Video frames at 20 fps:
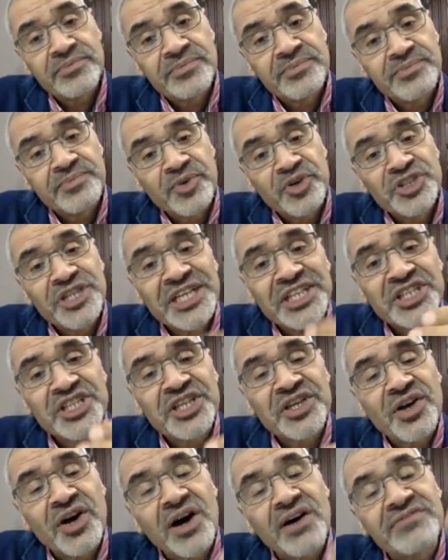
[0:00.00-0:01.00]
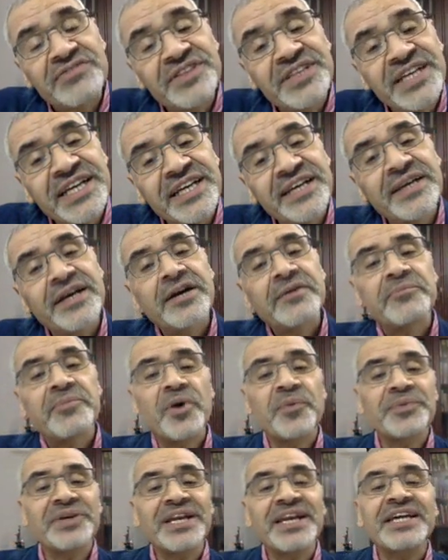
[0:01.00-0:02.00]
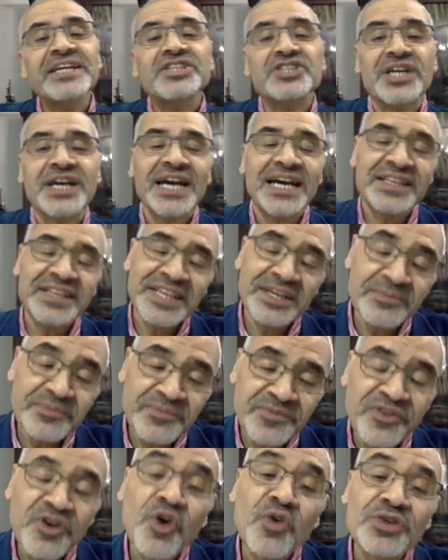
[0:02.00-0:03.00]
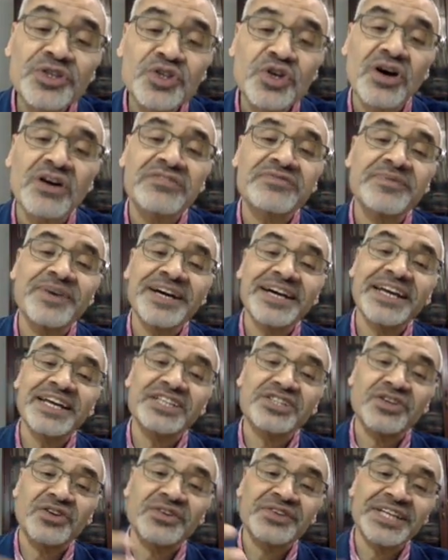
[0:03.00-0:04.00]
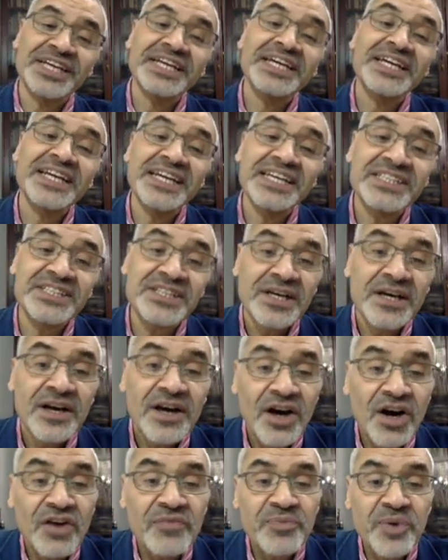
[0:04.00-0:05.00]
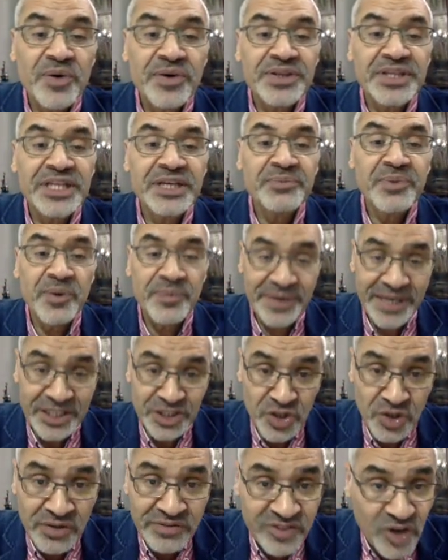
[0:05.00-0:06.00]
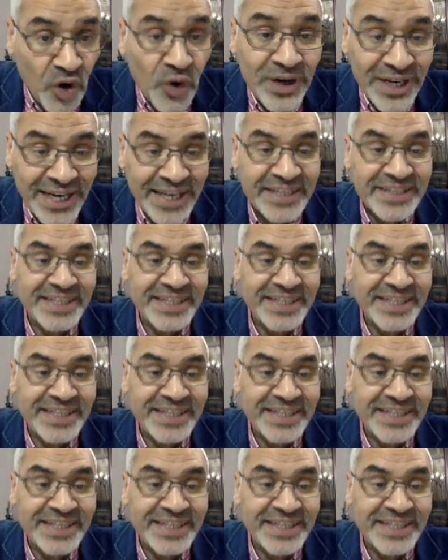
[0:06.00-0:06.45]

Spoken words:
projection of the population and the influence of migration on the increase of the population of Auckland